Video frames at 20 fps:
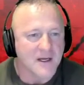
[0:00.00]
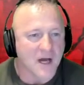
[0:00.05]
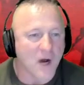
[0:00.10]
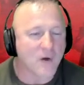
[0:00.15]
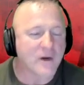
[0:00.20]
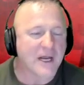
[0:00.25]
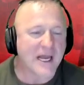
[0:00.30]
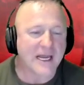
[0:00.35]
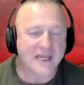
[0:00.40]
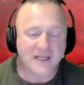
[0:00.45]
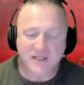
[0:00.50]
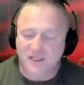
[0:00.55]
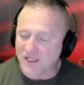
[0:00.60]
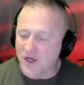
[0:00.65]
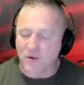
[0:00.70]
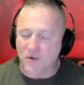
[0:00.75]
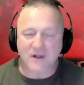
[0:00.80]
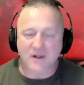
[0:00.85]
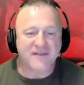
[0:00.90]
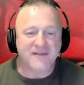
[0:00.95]
Okay,
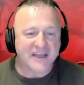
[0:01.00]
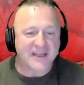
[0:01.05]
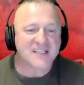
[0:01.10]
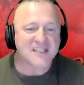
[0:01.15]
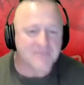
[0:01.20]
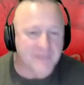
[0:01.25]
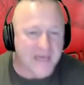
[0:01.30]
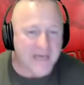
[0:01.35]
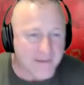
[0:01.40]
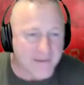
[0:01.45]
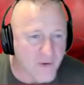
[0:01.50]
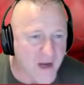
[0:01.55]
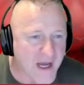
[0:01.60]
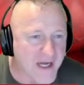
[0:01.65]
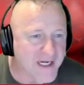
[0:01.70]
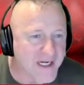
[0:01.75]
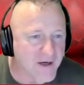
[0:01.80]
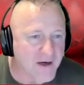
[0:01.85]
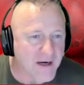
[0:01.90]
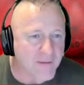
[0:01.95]
so this meme
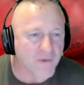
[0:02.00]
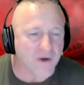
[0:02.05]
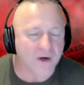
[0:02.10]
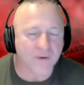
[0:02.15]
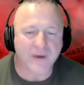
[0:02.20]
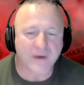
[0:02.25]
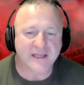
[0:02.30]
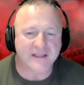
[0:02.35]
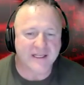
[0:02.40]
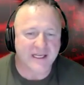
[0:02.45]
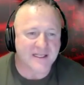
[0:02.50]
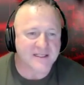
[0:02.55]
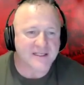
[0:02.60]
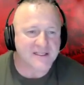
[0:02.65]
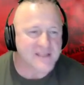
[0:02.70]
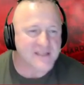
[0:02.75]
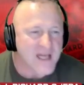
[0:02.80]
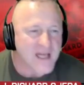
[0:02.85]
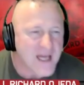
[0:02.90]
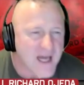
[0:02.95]
right here, I'm going to read
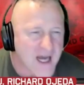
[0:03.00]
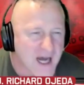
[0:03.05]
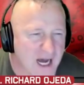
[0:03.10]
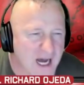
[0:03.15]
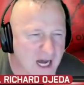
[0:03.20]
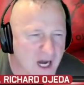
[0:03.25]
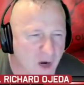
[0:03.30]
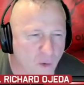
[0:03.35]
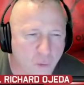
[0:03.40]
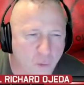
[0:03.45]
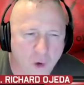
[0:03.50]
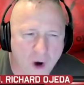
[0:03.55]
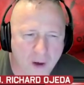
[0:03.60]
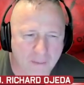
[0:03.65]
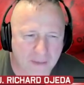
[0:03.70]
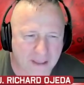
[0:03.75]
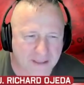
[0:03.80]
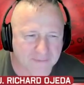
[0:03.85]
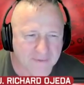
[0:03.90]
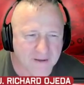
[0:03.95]
this. A
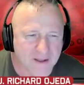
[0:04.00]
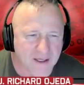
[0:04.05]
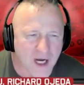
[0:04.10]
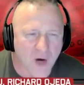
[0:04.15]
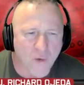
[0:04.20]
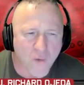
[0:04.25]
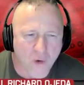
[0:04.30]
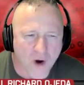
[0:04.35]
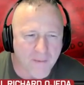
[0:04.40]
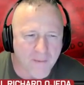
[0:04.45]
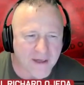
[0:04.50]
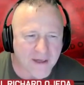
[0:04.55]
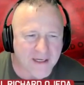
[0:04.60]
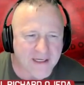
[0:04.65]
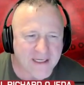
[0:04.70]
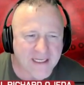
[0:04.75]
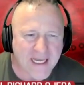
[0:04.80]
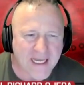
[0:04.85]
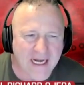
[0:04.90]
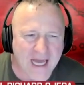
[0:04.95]
woman,
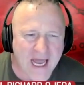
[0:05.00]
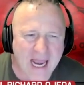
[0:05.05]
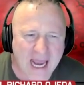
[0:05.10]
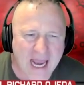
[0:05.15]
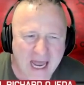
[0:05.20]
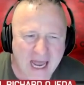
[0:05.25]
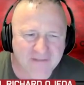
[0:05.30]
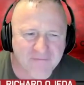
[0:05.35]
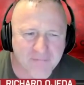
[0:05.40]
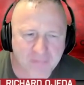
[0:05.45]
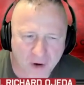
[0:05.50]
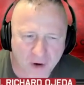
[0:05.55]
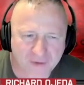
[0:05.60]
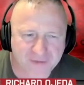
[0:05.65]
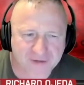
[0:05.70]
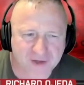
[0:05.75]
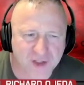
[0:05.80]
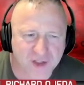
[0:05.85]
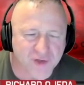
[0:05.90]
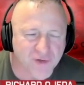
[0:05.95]
can I have
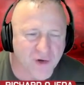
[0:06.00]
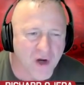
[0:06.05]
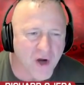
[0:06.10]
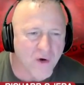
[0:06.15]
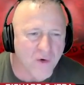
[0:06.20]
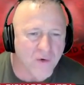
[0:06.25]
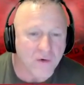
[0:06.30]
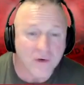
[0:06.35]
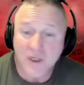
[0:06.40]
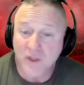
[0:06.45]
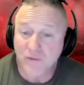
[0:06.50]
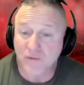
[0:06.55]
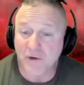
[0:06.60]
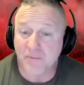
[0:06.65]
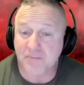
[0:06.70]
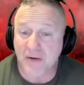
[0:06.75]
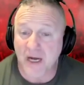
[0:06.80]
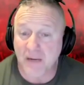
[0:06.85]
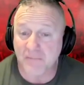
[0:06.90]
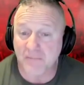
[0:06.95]
birth control?
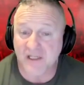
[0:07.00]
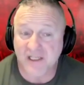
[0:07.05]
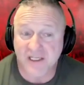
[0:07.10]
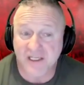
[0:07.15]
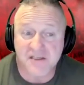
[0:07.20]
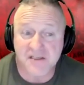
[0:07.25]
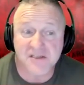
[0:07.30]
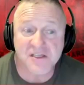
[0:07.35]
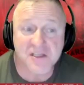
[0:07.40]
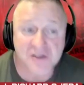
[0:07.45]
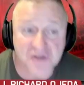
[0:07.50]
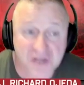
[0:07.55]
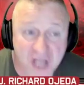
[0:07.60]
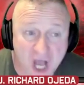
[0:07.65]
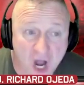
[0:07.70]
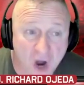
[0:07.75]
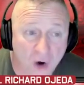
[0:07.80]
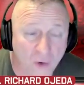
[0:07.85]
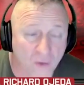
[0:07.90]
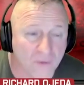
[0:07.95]
Republicans,
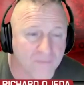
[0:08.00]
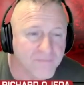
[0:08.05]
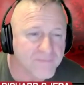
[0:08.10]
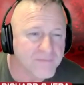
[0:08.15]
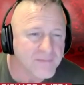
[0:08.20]
no.